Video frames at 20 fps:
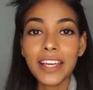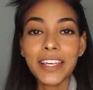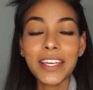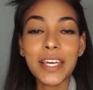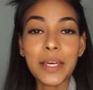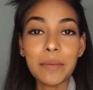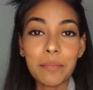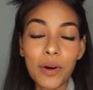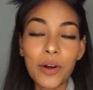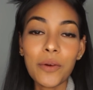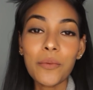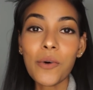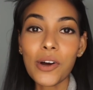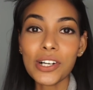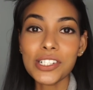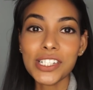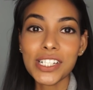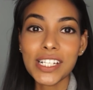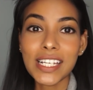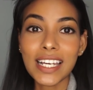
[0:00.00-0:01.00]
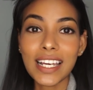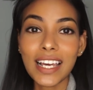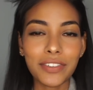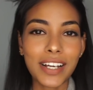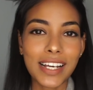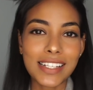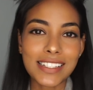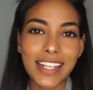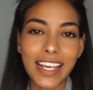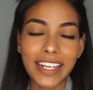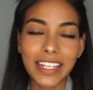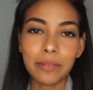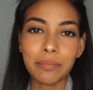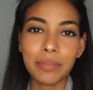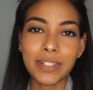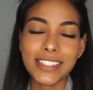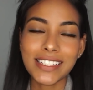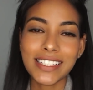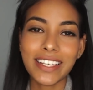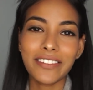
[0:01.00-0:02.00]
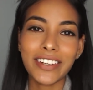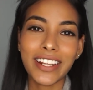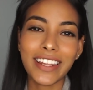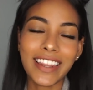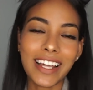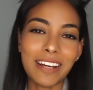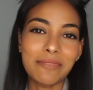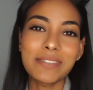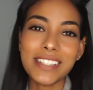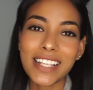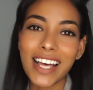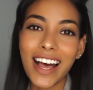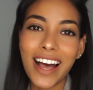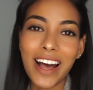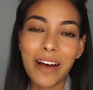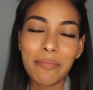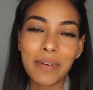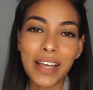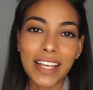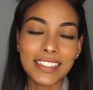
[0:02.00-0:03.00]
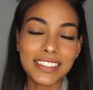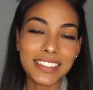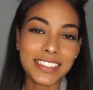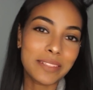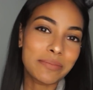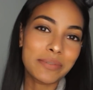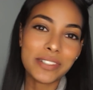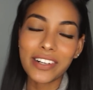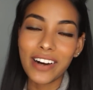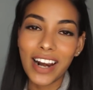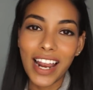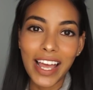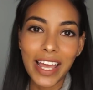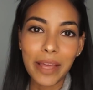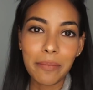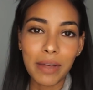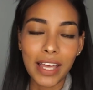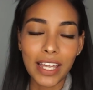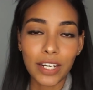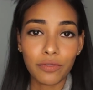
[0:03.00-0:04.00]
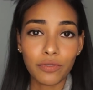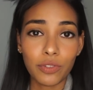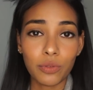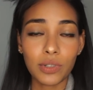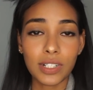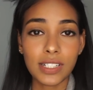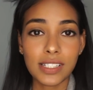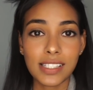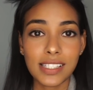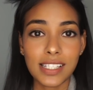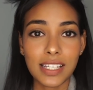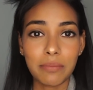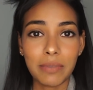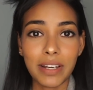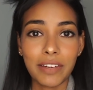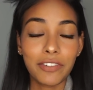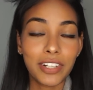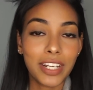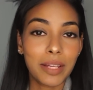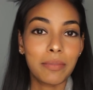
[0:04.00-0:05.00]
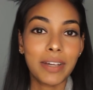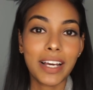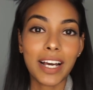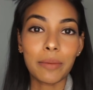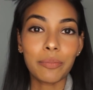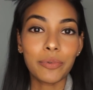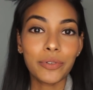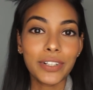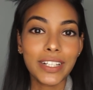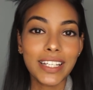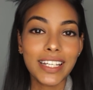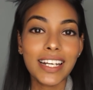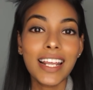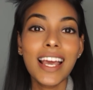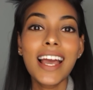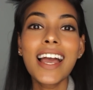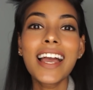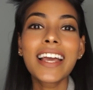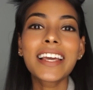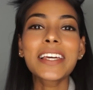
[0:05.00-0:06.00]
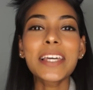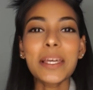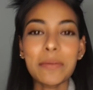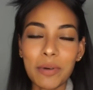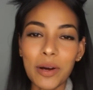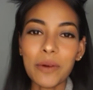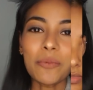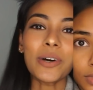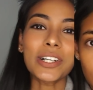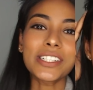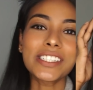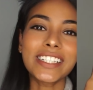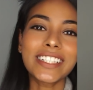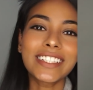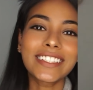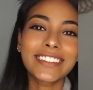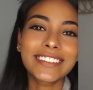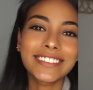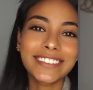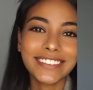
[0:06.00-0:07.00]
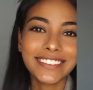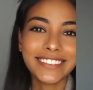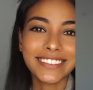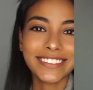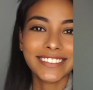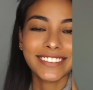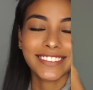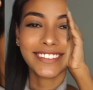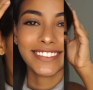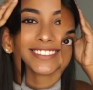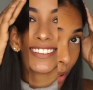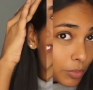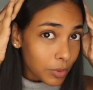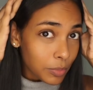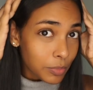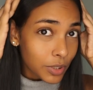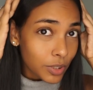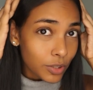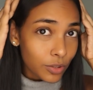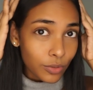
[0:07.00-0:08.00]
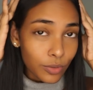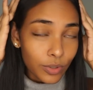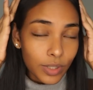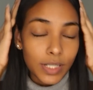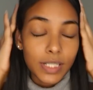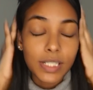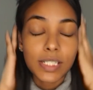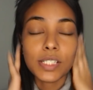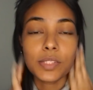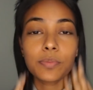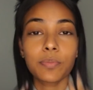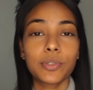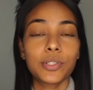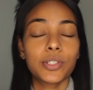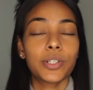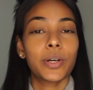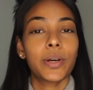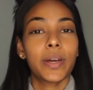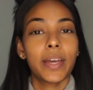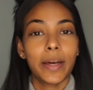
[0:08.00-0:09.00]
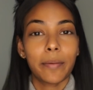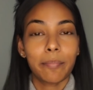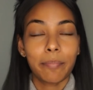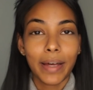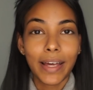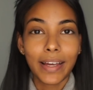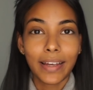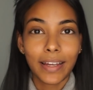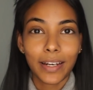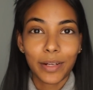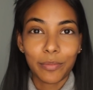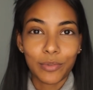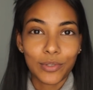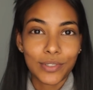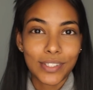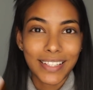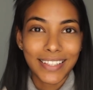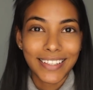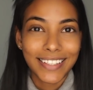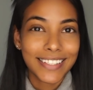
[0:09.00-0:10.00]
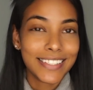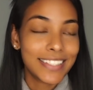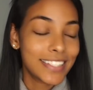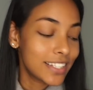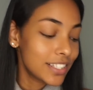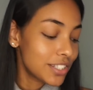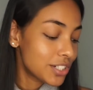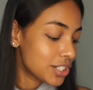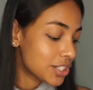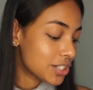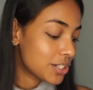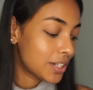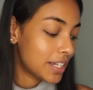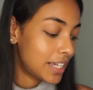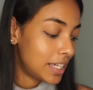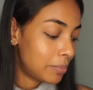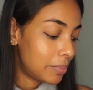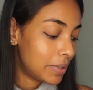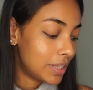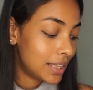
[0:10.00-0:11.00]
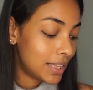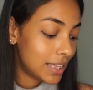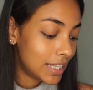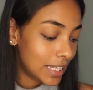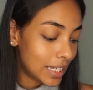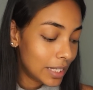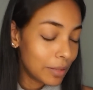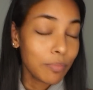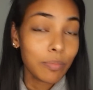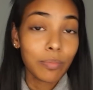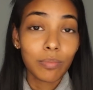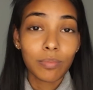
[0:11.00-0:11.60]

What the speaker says: keep on watching. If you guys like it, please give it a thumbs up and subscribe. And if you want to see my everyday makeup routine, keep on watching. The first thing you should probably do is push your hair back, and I'm using these ears just to keep in theme